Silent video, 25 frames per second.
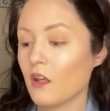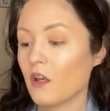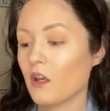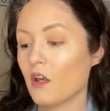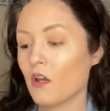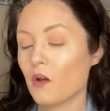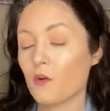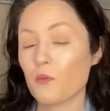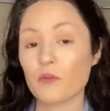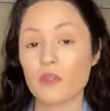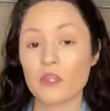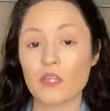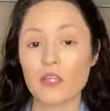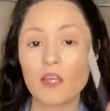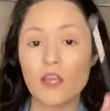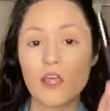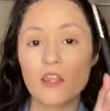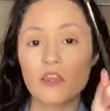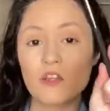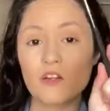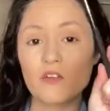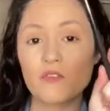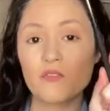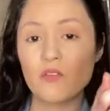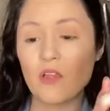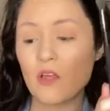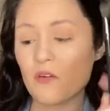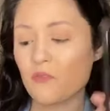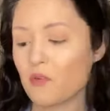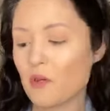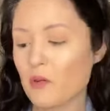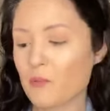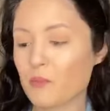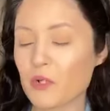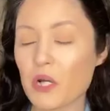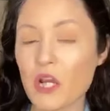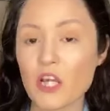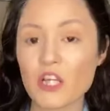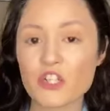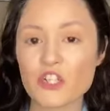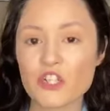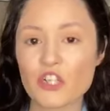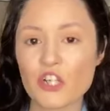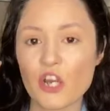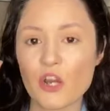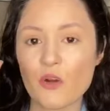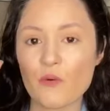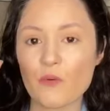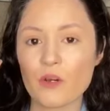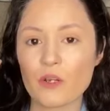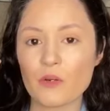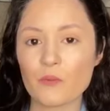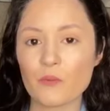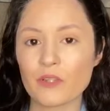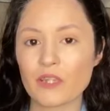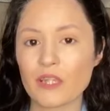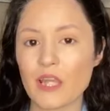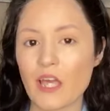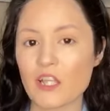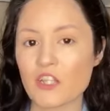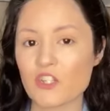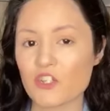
with another fluffy brush and go in with that